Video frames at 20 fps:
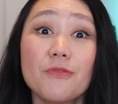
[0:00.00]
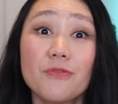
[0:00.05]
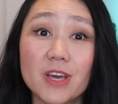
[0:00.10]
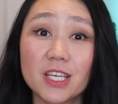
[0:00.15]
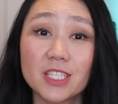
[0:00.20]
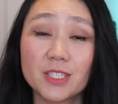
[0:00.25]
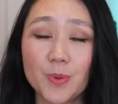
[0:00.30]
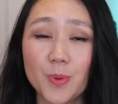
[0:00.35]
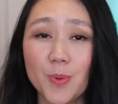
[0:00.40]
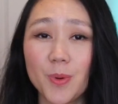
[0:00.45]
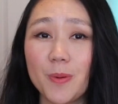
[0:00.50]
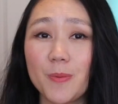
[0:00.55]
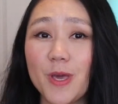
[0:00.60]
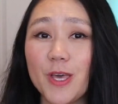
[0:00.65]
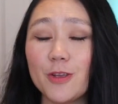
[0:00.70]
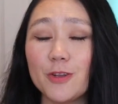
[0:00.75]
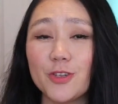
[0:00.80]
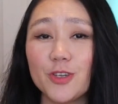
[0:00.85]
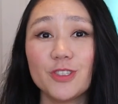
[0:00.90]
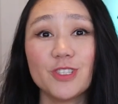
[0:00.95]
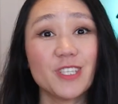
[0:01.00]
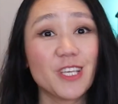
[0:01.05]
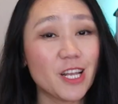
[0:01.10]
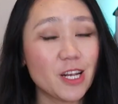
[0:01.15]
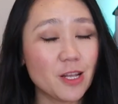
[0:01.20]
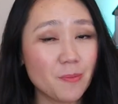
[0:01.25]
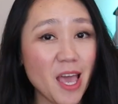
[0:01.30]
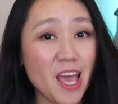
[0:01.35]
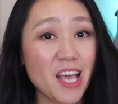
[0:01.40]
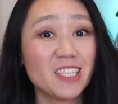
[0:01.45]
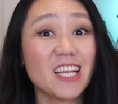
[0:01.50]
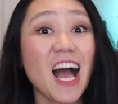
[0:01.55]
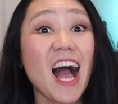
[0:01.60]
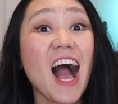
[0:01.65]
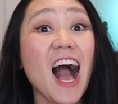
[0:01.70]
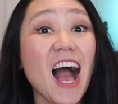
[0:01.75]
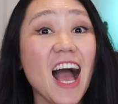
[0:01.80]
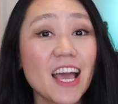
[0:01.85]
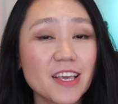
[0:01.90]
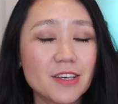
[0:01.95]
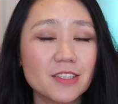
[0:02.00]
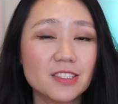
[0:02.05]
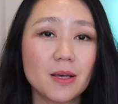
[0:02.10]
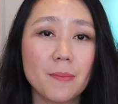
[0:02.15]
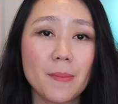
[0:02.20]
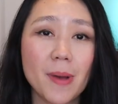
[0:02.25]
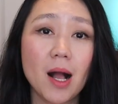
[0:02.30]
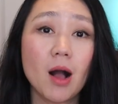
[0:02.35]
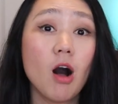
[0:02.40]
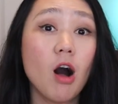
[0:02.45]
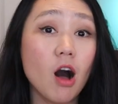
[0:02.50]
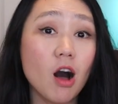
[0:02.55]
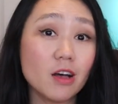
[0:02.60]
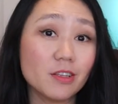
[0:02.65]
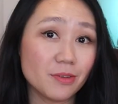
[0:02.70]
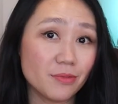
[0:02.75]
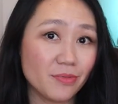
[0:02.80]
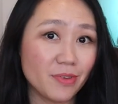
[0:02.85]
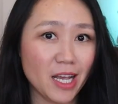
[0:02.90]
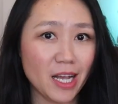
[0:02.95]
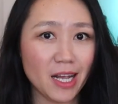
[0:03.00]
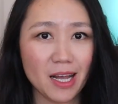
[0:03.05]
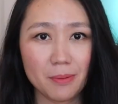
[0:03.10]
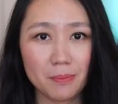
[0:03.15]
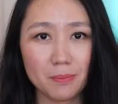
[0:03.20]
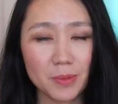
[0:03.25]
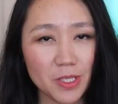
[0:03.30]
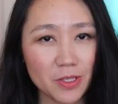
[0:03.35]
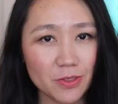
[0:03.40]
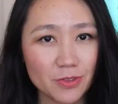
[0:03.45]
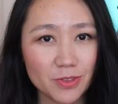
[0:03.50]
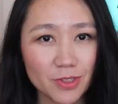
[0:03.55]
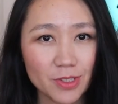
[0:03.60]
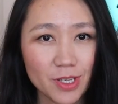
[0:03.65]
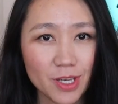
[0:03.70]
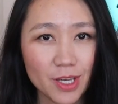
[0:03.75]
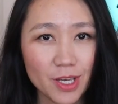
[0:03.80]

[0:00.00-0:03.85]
Facebook product managers getting paid the highest among all the FAANG companies.